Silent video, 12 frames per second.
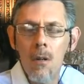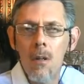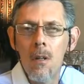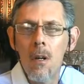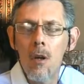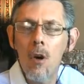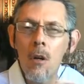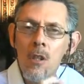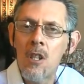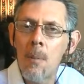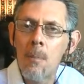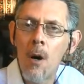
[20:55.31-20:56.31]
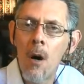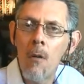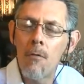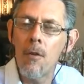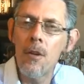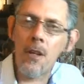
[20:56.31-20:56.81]
the concept
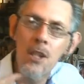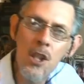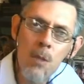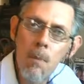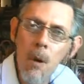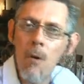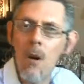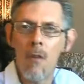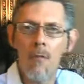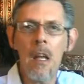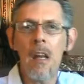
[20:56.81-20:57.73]
of the spirit of